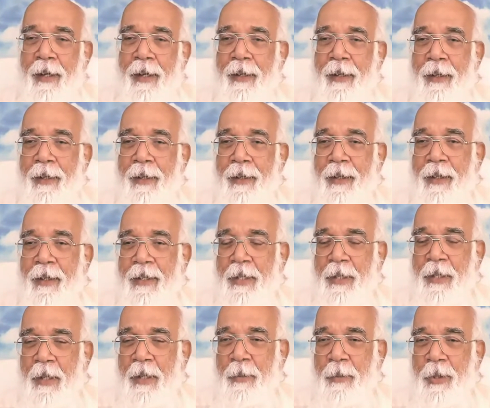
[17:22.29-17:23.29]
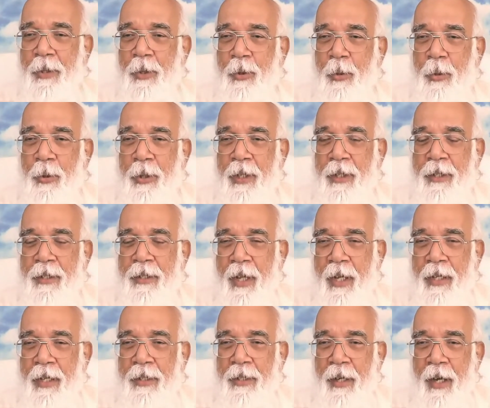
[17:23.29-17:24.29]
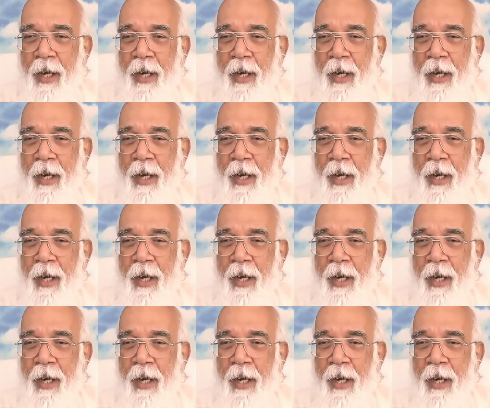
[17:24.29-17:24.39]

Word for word: uh, uh, some students.